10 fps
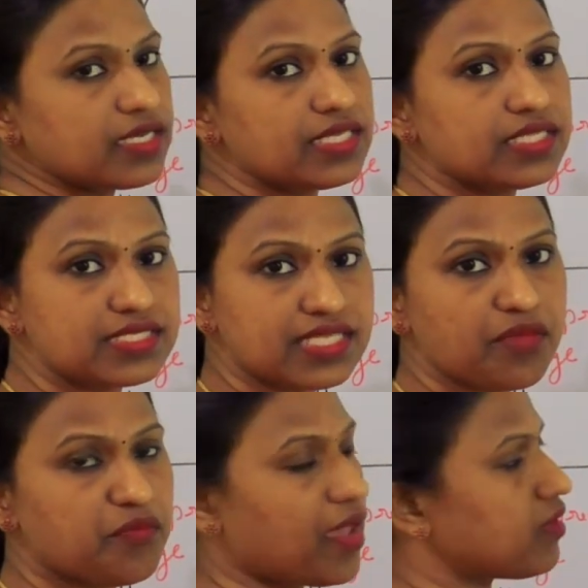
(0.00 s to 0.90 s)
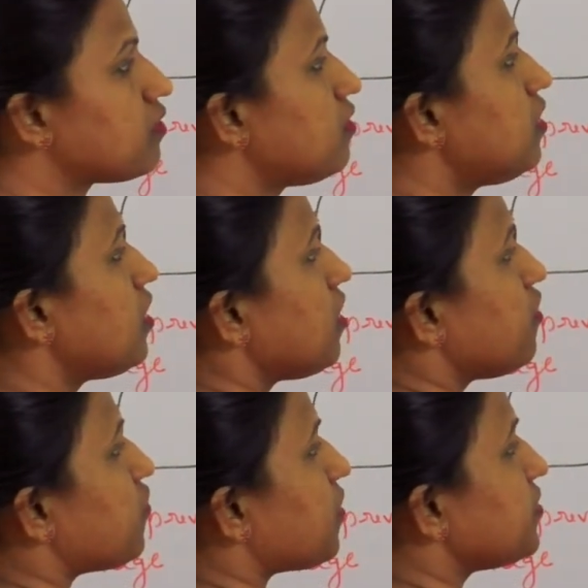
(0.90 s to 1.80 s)
In the same manner,
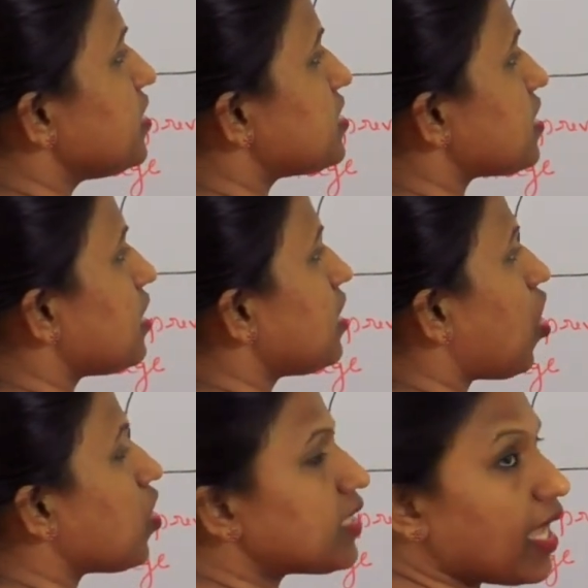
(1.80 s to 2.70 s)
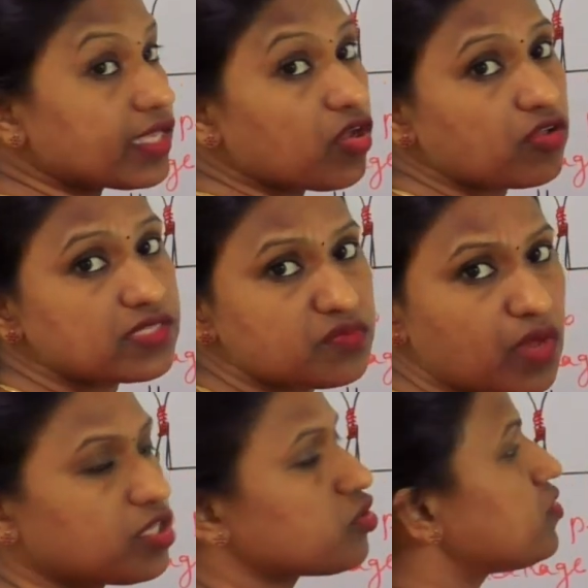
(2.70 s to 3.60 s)
from this cell, all the ions,
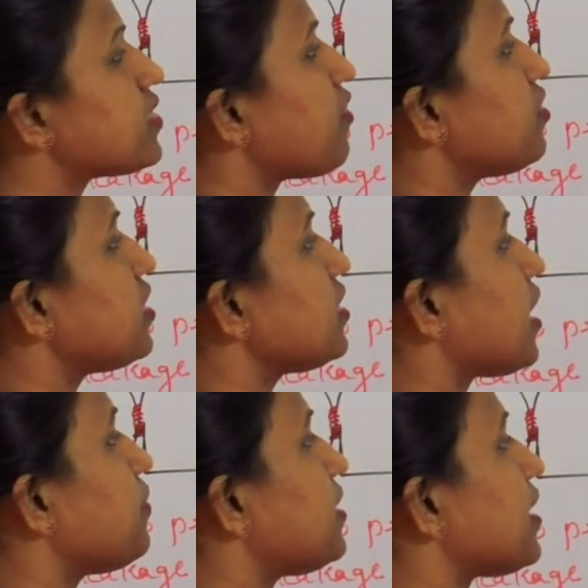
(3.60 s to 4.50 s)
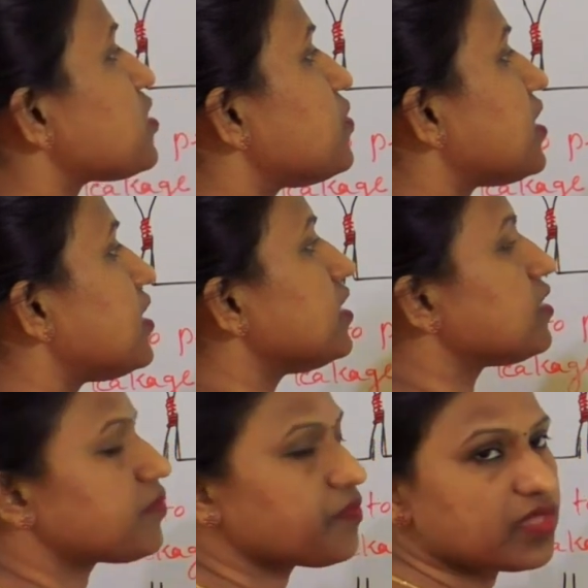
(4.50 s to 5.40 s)
molecules, everything can be transmitted
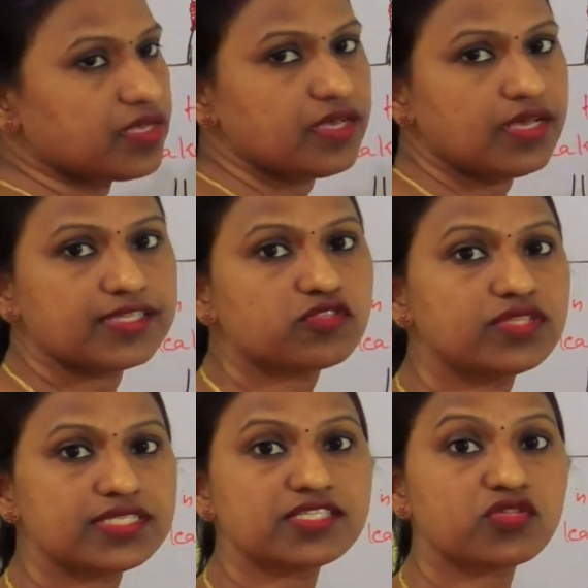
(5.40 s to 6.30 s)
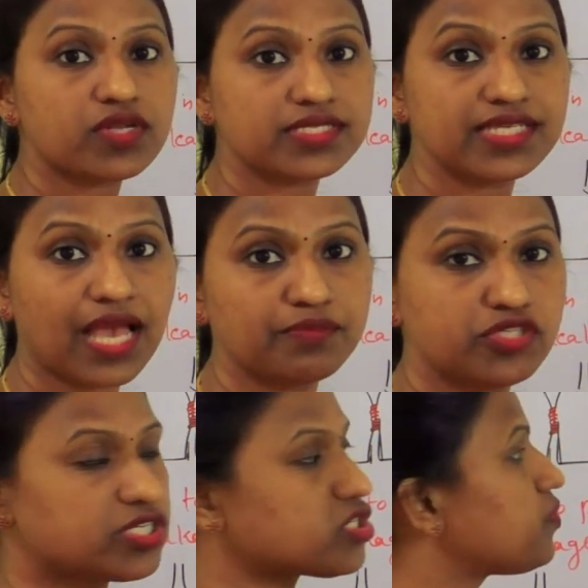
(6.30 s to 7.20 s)
here. So this is known as gap
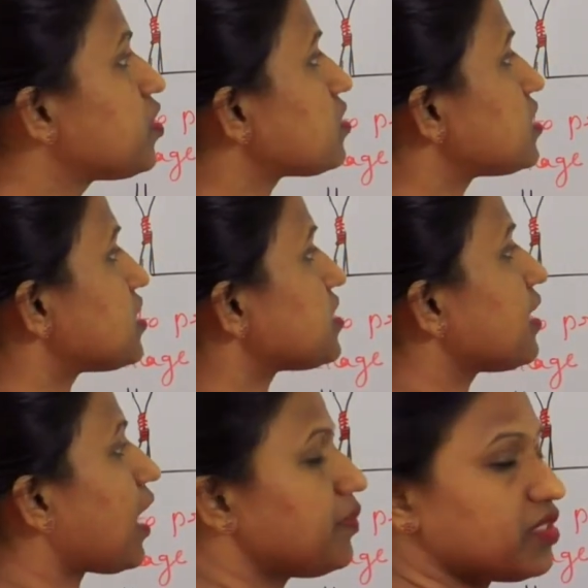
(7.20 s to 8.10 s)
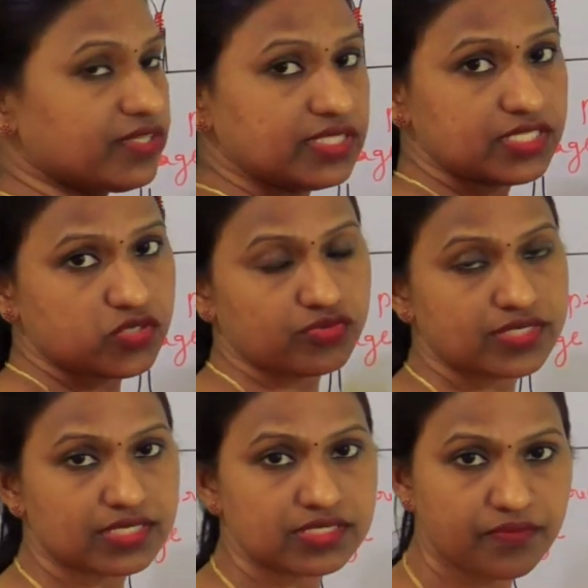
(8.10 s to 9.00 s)
junction because there is a gap between these two
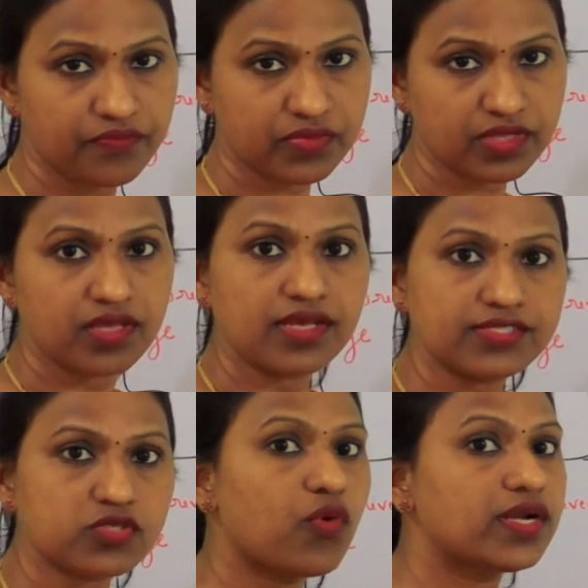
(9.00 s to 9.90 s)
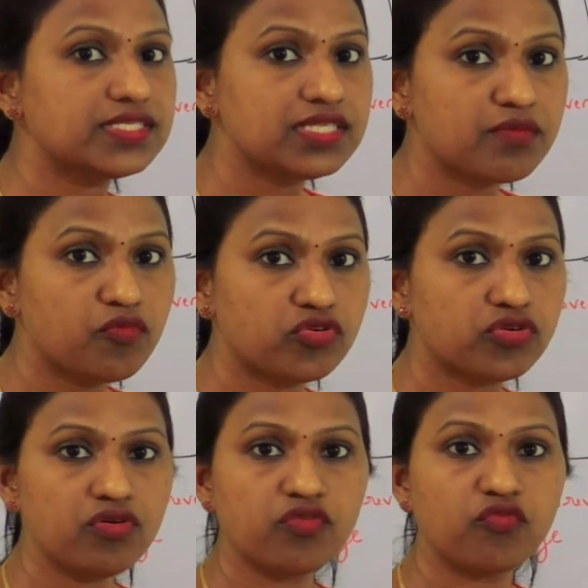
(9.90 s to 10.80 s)
cells. So what is their
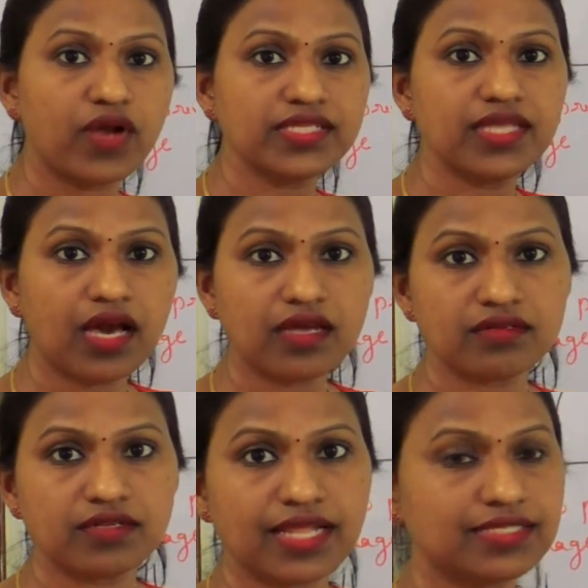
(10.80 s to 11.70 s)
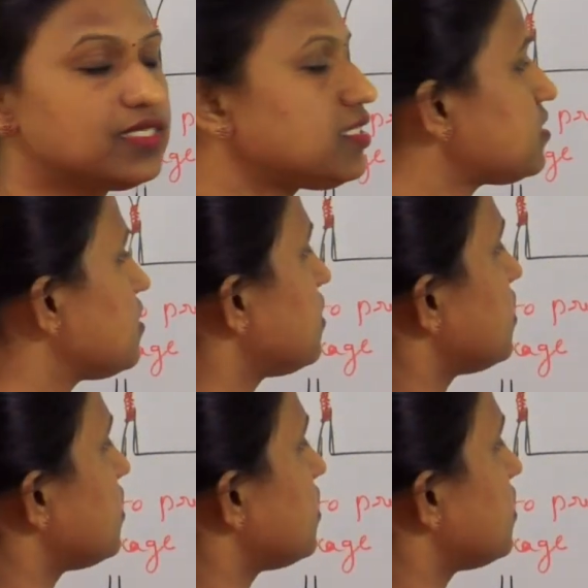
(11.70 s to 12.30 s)
motto? Why they are like this?